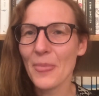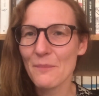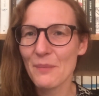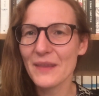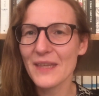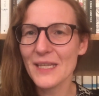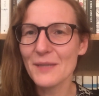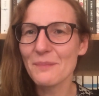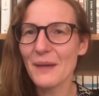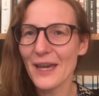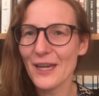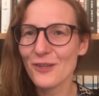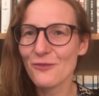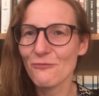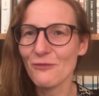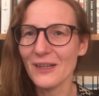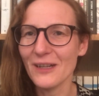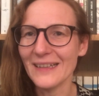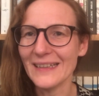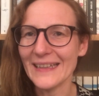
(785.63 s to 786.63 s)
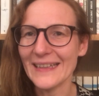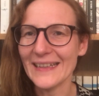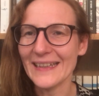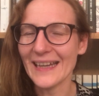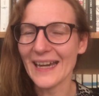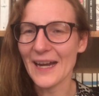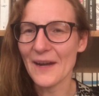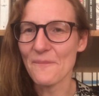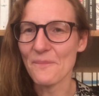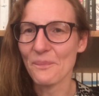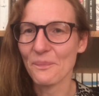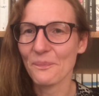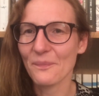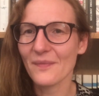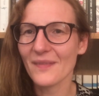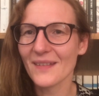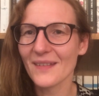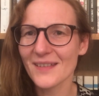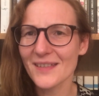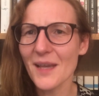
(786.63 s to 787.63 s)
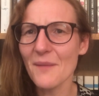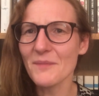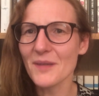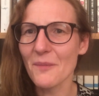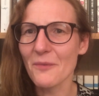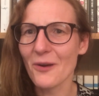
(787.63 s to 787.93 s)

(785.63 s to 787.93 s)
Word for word: But this page really um, summed